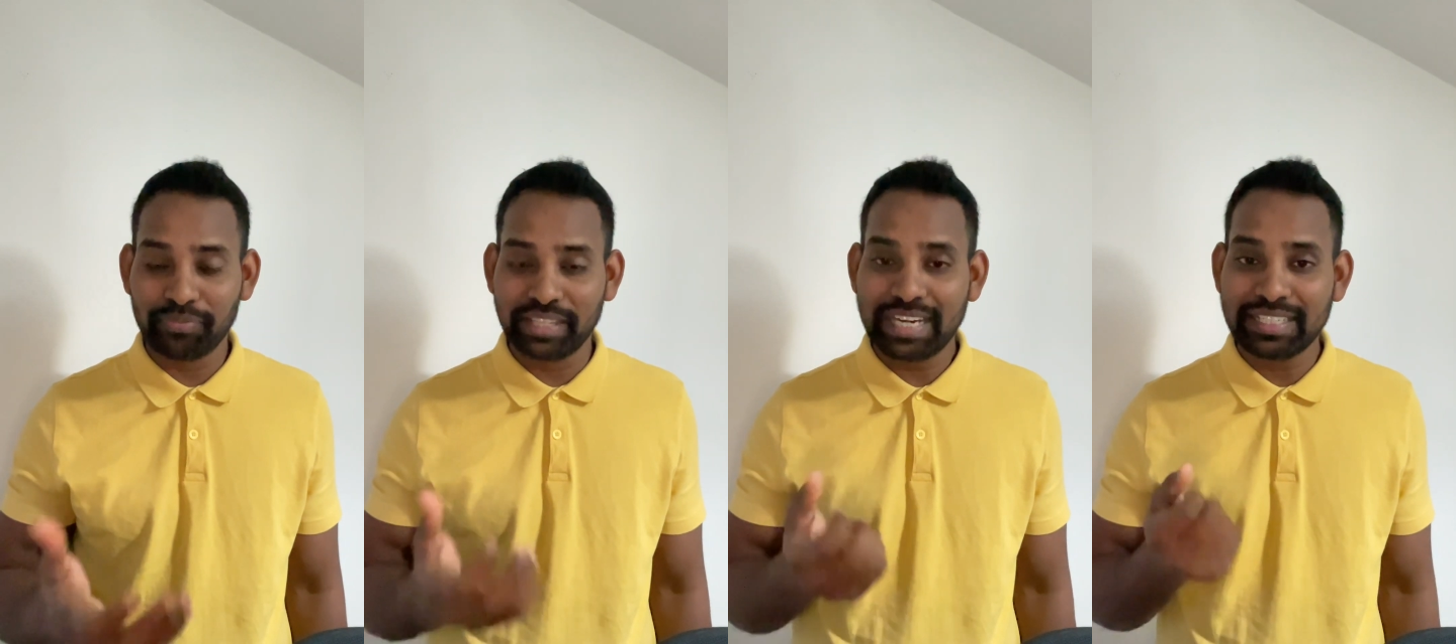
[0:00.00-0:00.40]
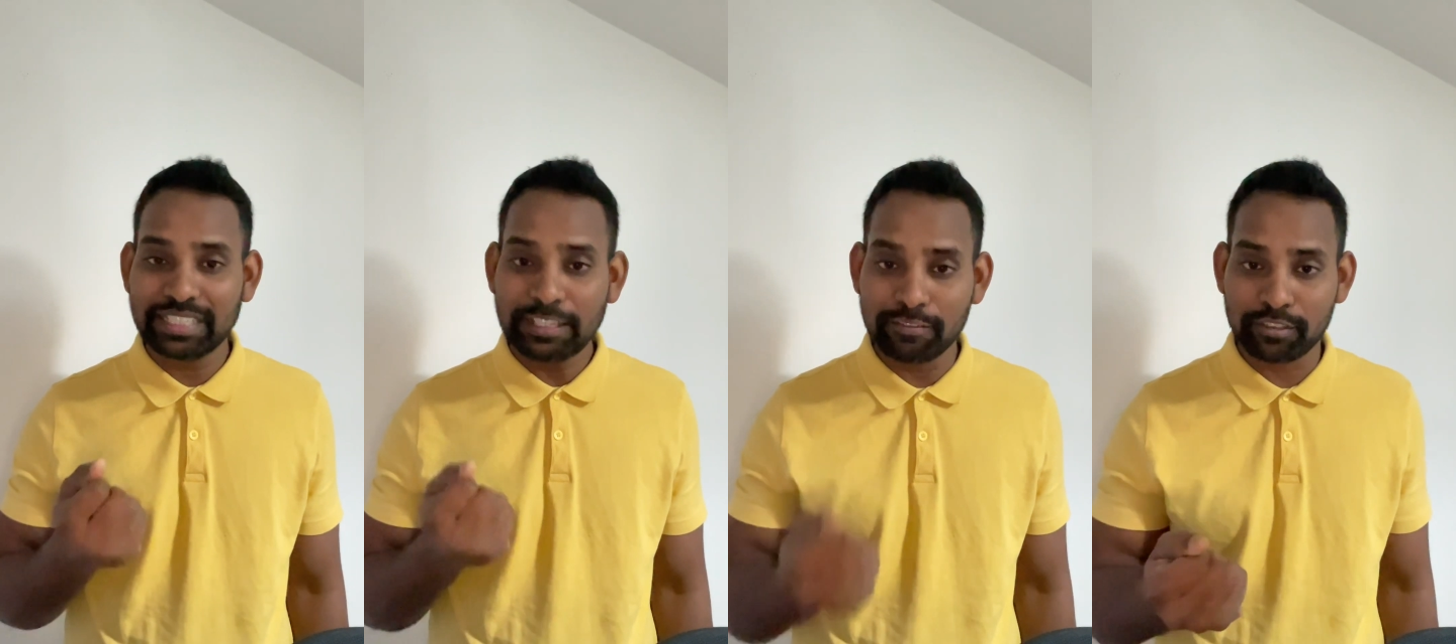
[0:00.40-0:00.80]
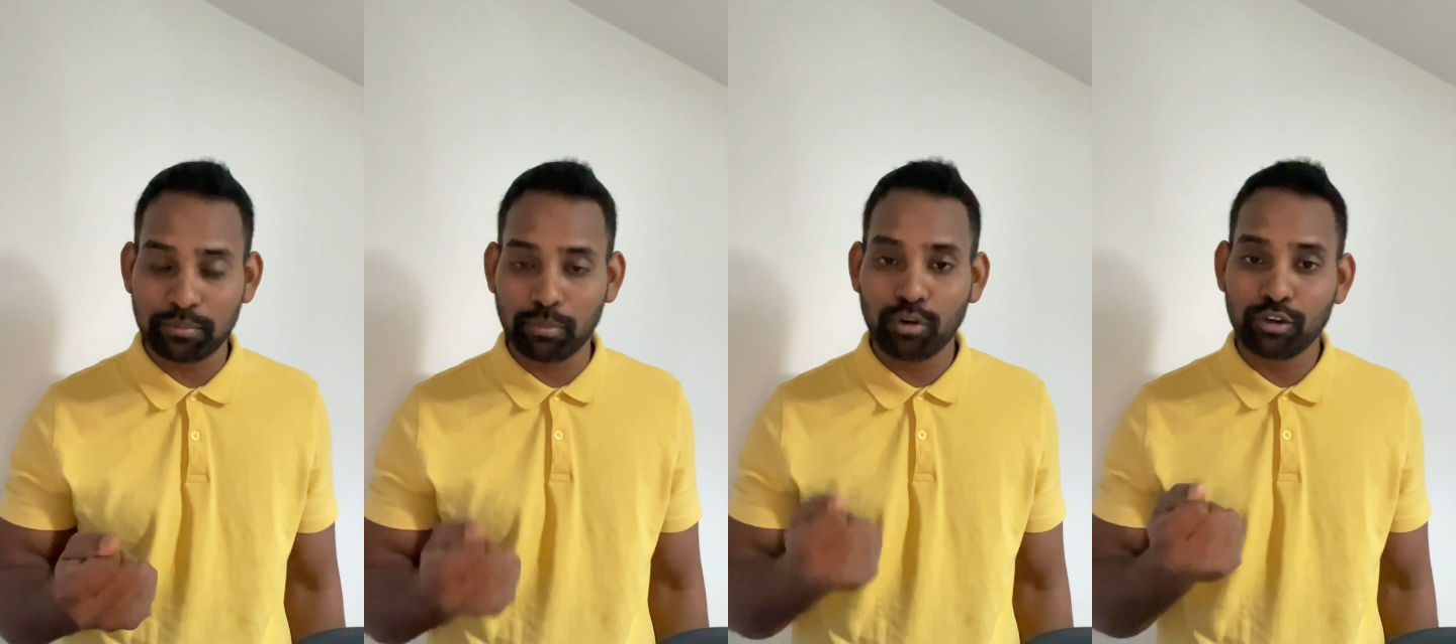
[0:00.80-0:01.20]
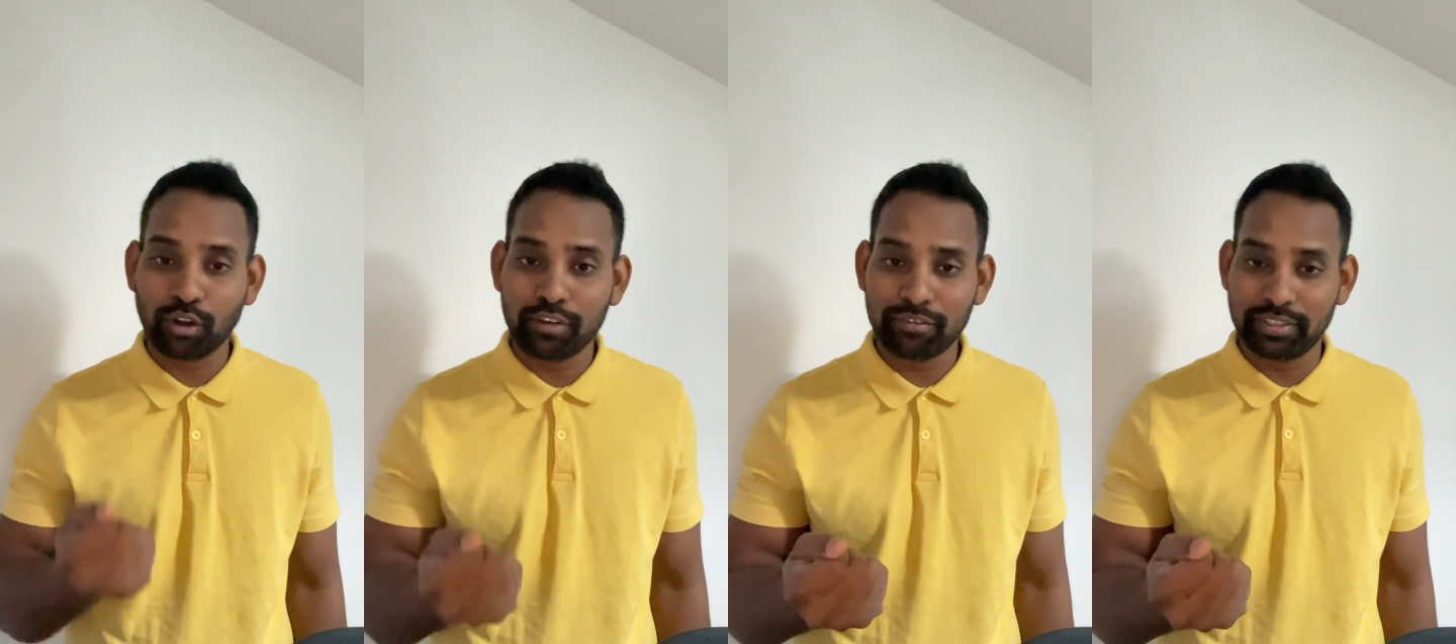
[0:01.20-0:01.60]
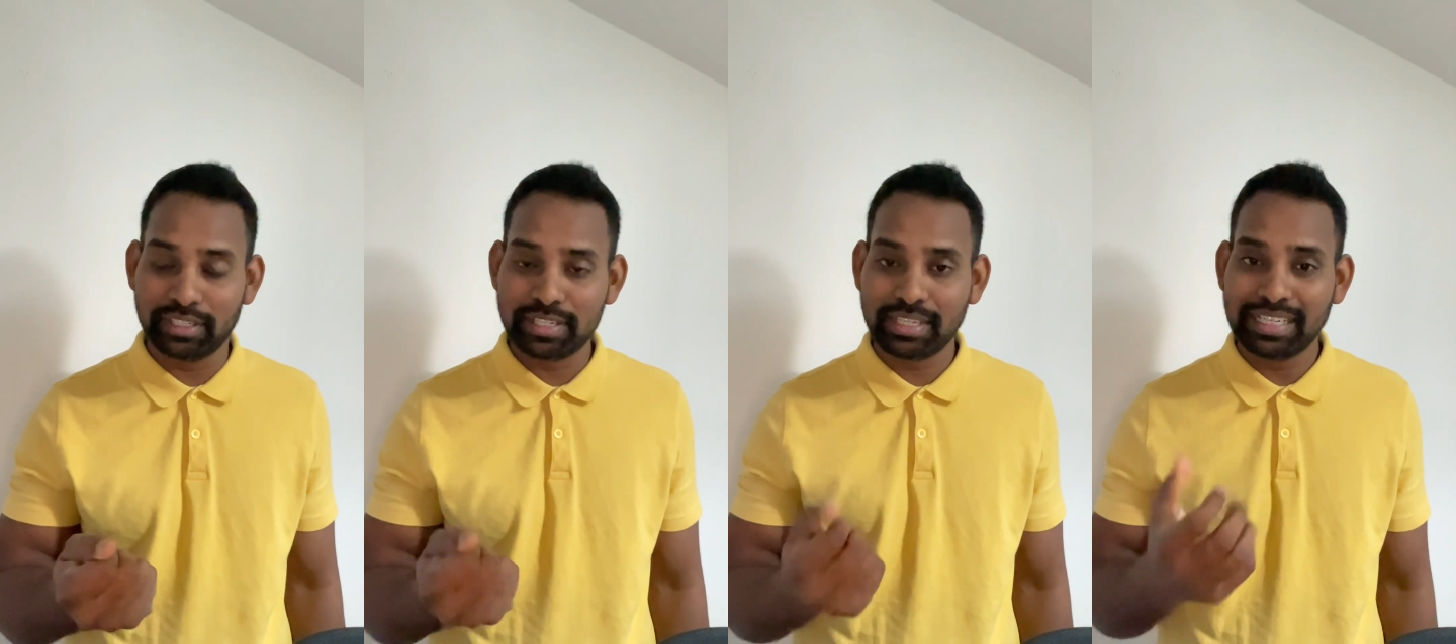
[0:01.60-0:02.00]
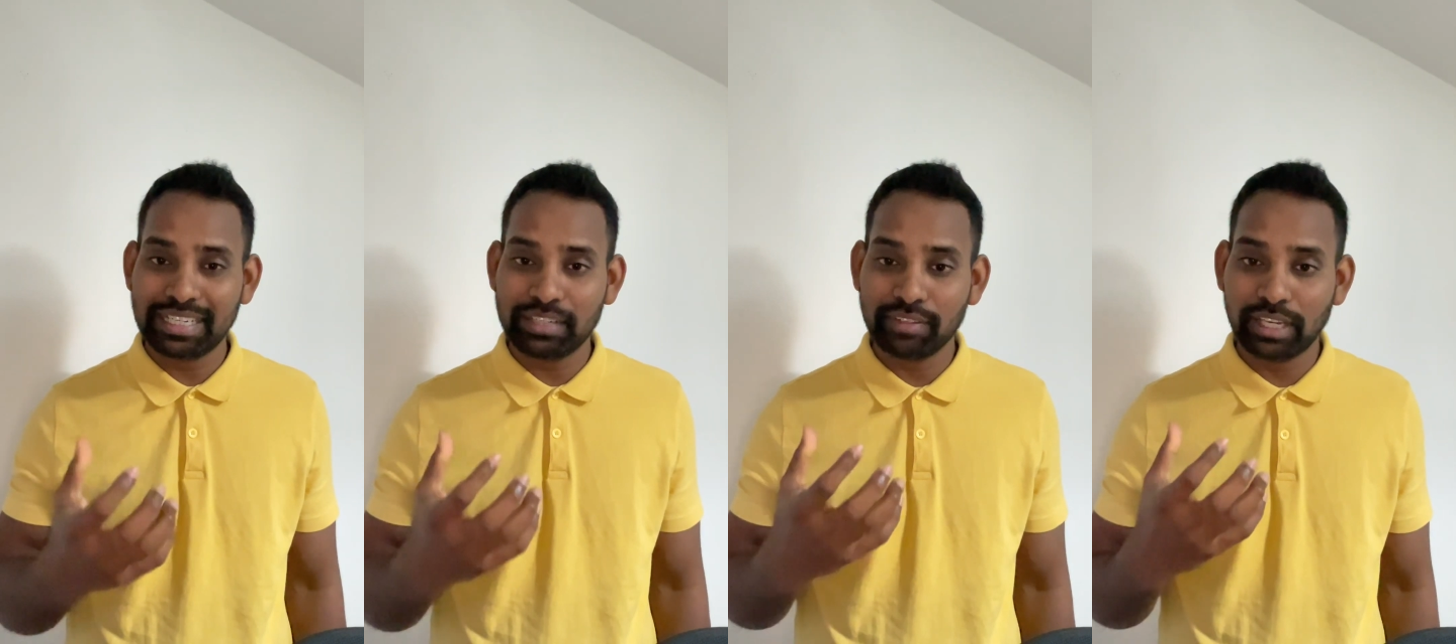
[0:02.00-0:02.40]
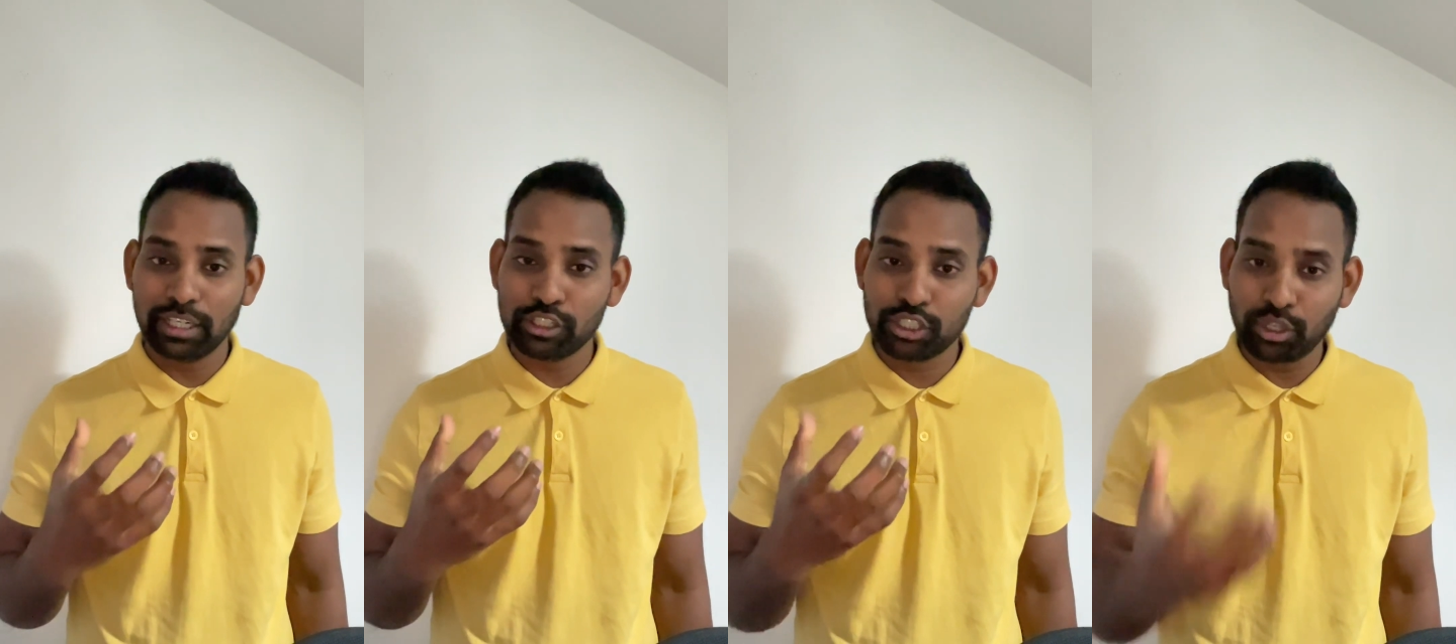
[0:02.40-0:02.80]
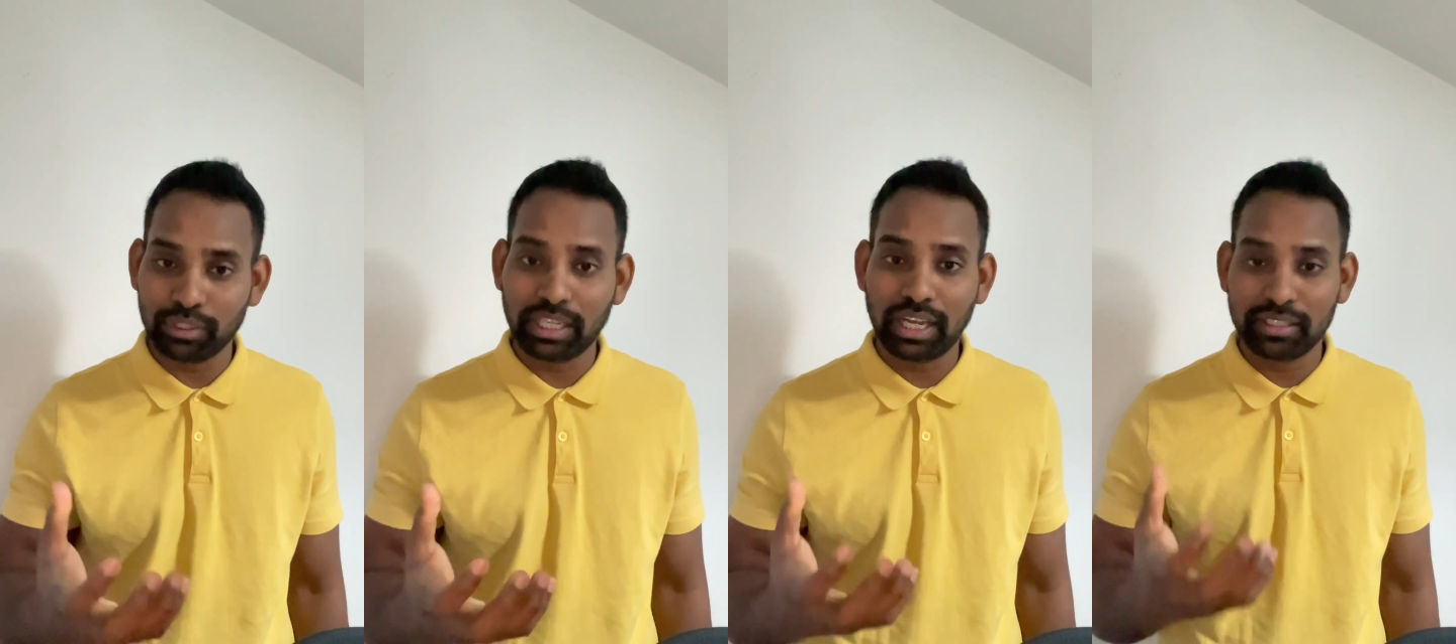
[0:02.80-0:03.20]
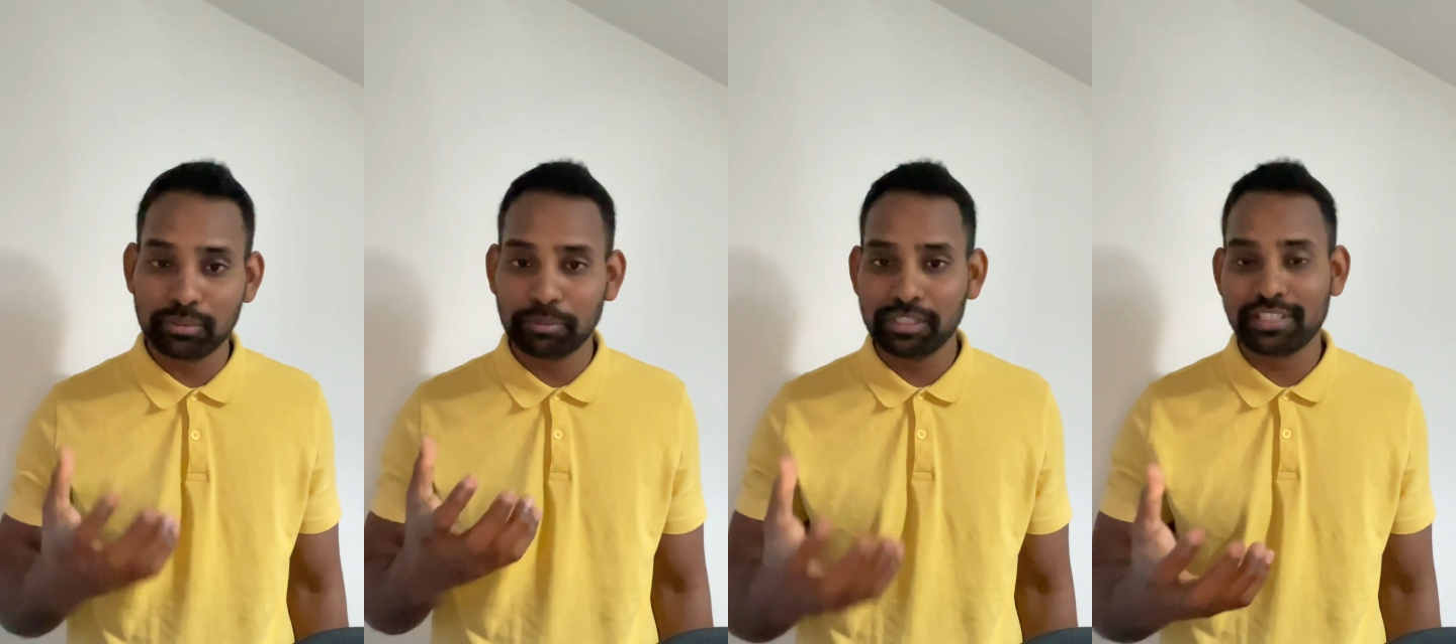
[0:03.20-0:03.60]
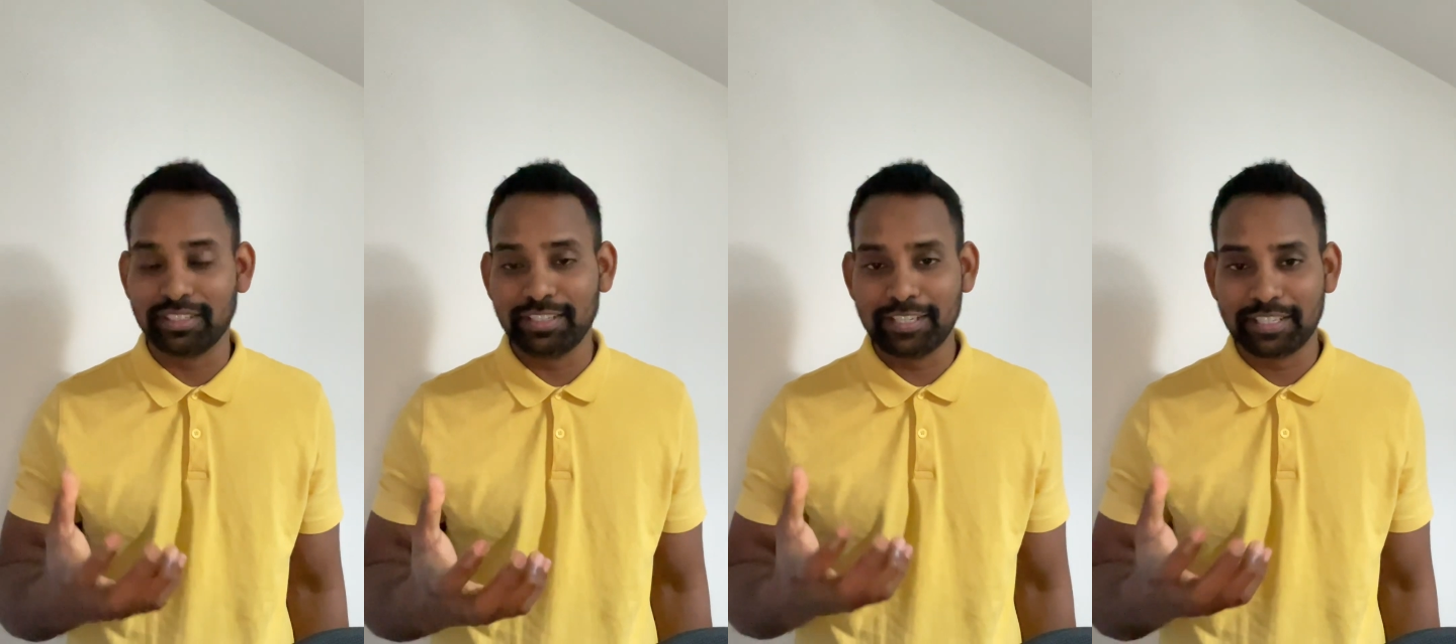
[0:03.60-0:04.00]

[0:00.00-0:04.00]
that gives more confidence and it will ensure the other person is